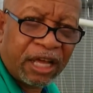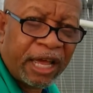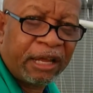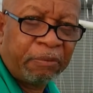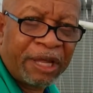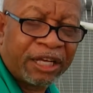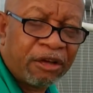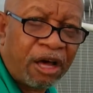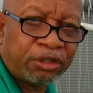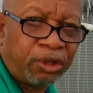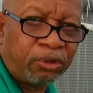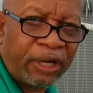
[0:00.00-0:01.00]
and it
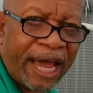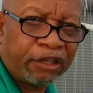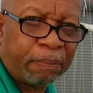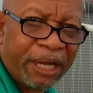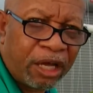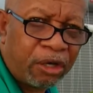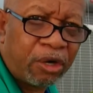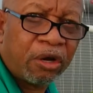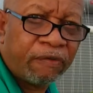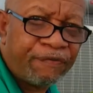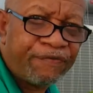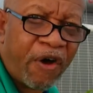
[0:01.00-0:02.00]
causes you to have to be a good
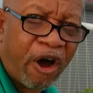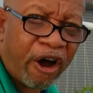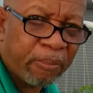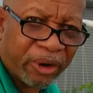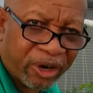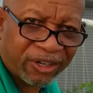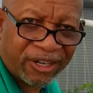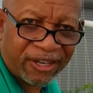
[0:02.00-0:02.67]
farmer